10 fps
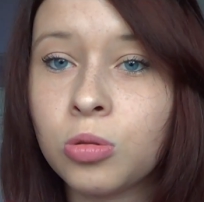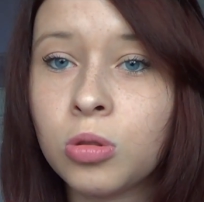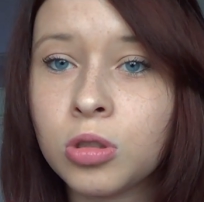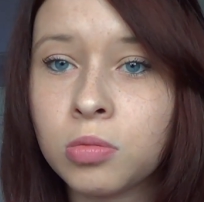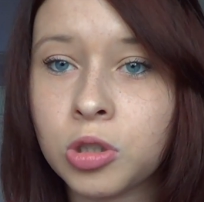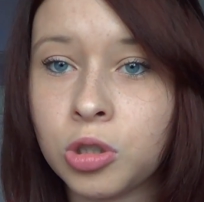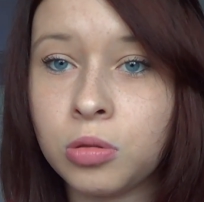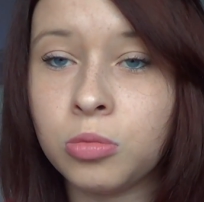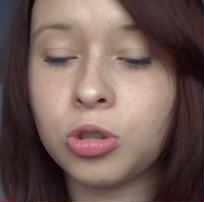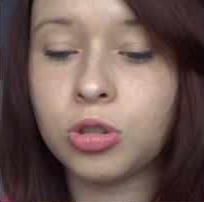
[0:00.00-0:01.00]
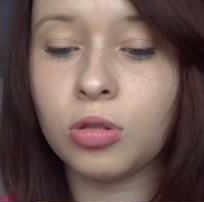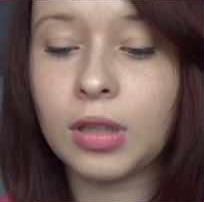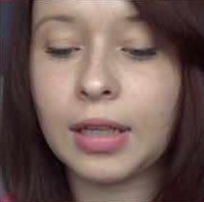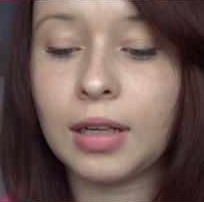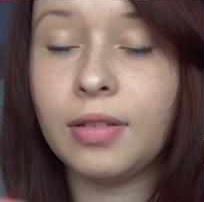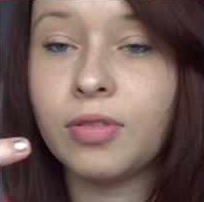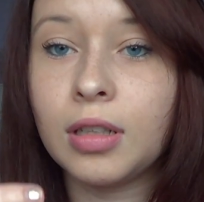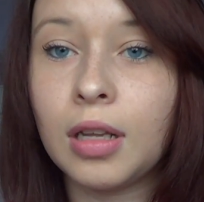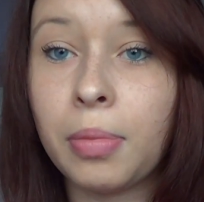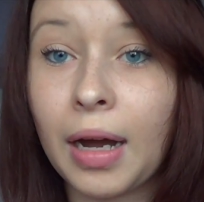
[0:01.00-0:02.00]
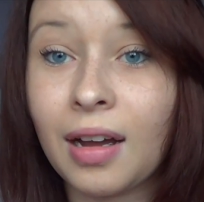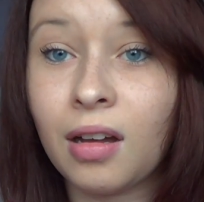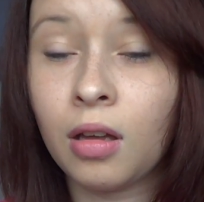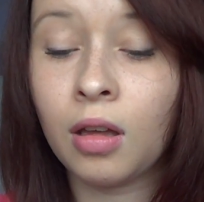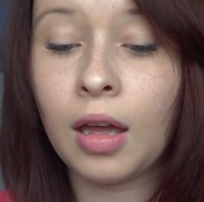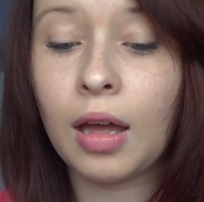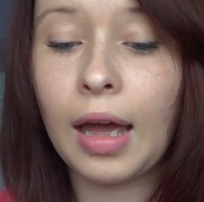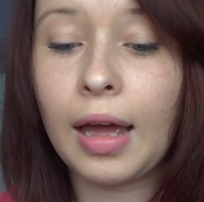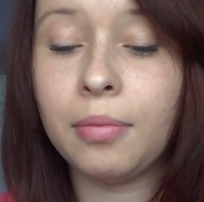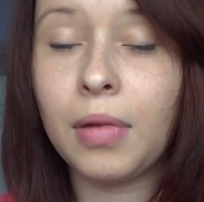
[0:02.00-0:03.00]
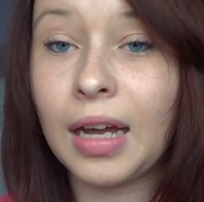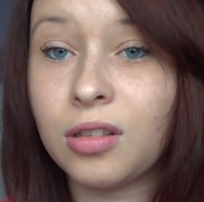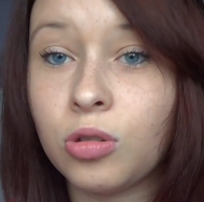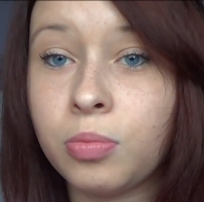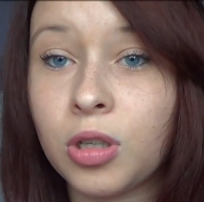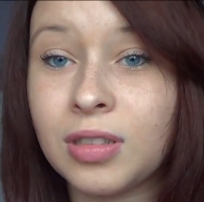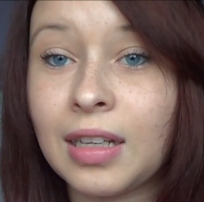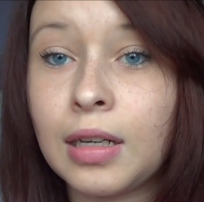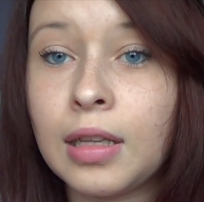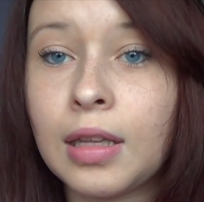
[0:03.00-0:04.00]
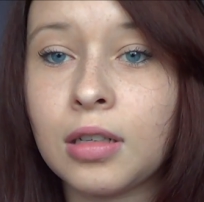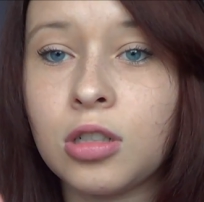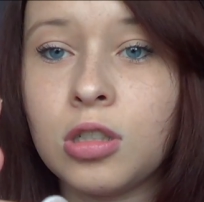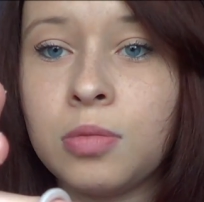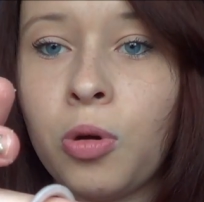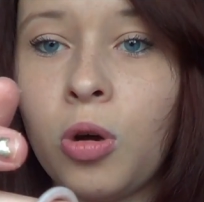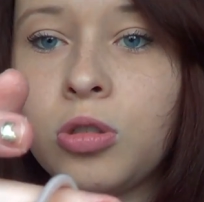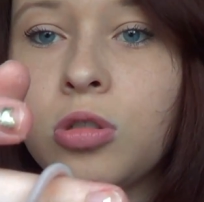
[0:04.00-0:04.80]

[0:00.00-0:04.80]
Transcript: Don't do it too much so that you're lifting the back legs up, because I need that to support.